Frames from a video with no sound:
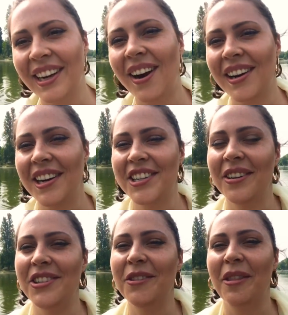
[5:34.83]
the card I
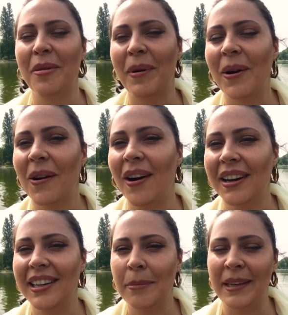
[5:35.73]
showed you with the boat on
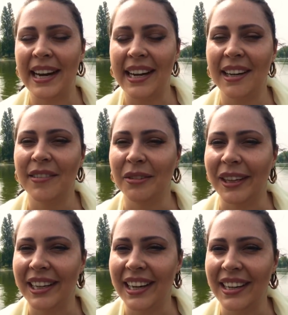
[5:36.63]
it at the beginning of the
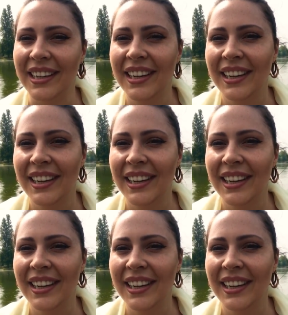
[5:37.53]
reading,